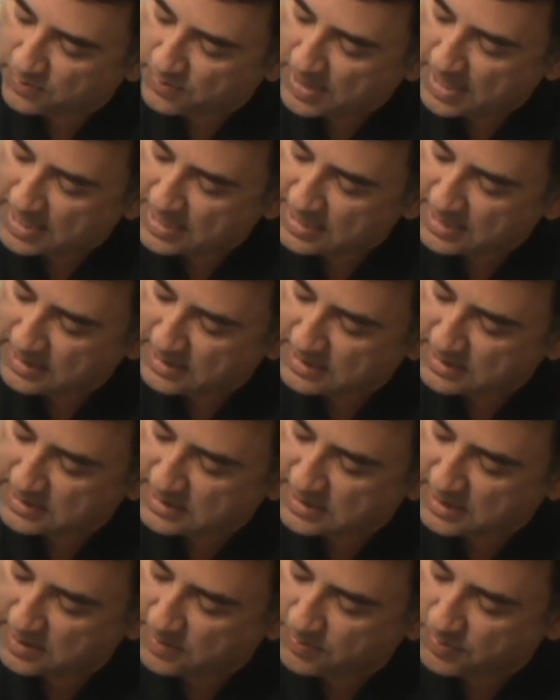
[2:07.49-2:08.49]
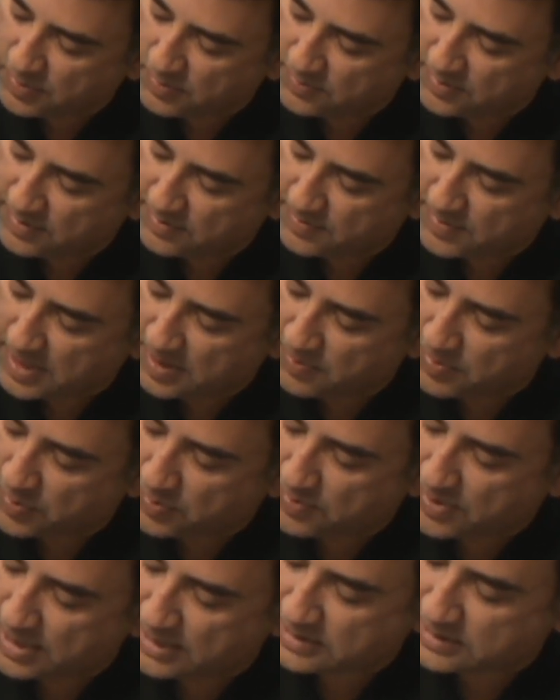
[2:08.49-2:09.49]
right in the tip of the
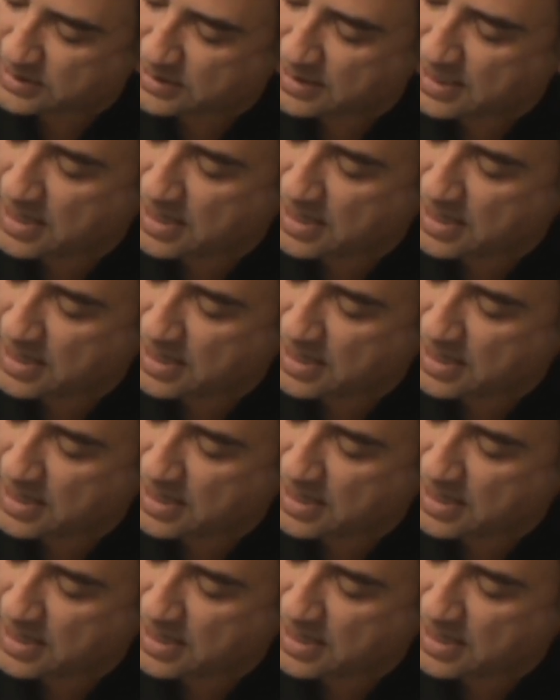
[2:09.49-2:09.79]
vaporizer.